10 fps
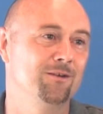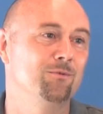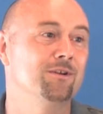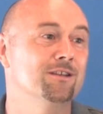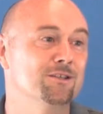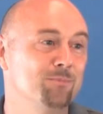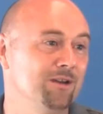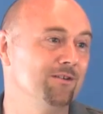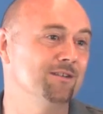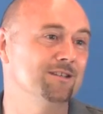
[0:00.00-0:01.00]
what
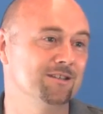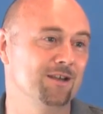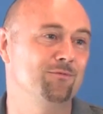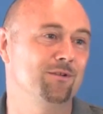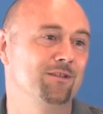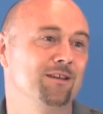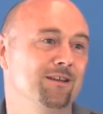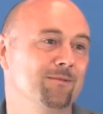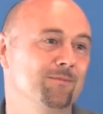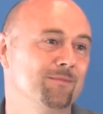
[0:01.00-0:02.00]
experiences everything,